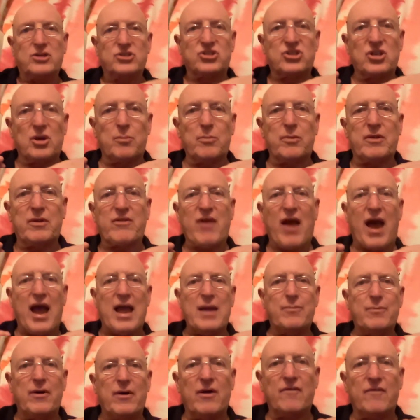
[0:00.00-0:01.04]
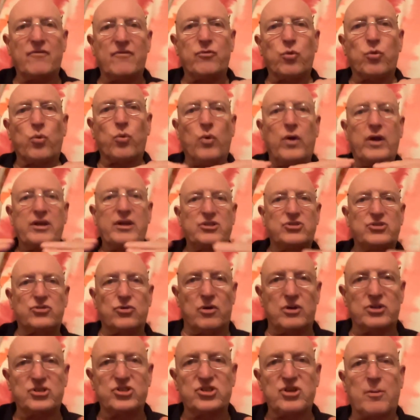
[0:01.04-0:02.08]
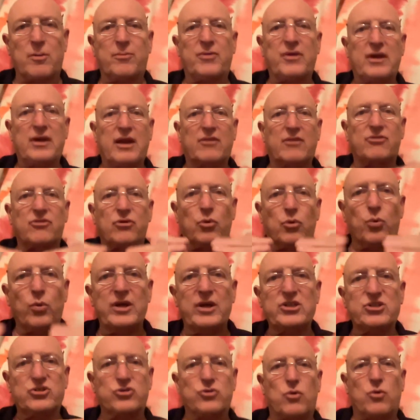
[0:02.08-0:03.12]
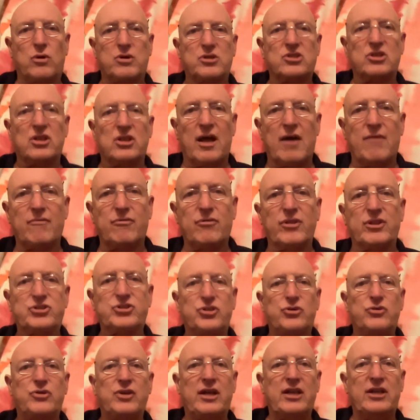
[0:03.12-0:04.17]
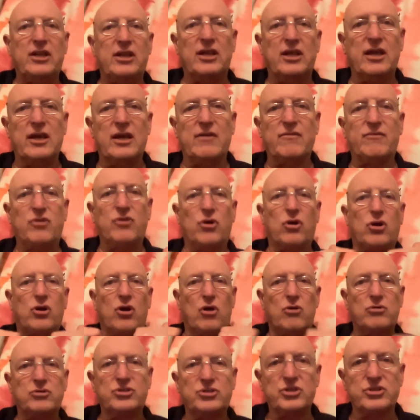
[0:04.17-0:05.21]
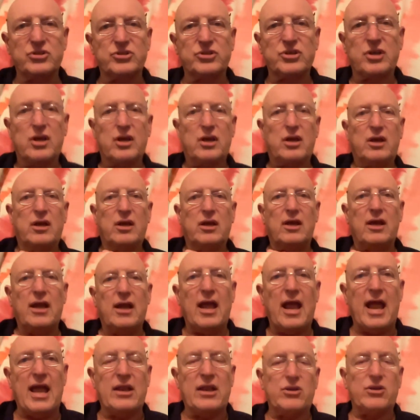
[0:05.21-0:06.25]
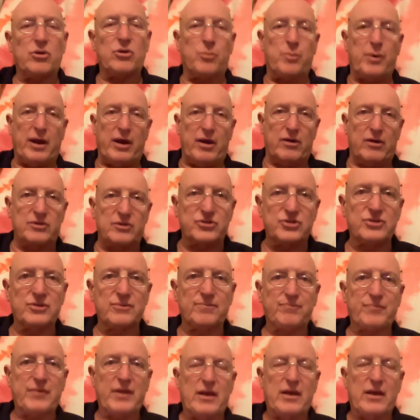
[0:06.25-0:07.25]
Some type of resource, something at the resource level that you need to give your coaches and your parents.